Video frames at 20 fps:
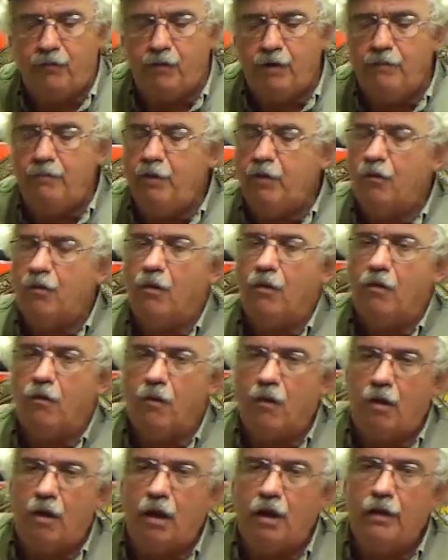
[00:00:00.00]
We build a
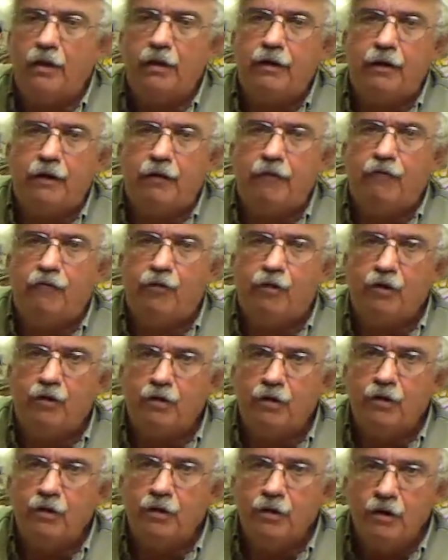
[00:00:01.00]
lot of different
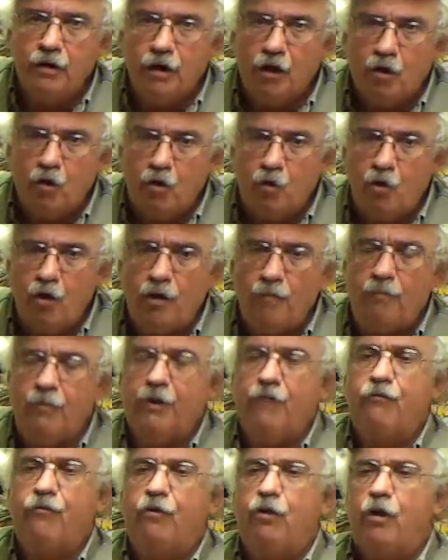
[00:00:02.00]

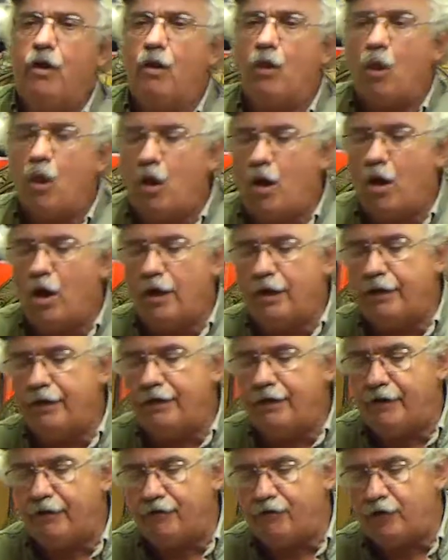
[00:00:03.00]
equipment for a lot of
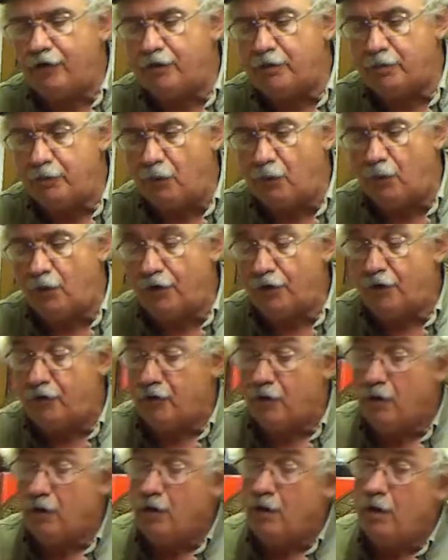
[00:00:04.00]
different sports.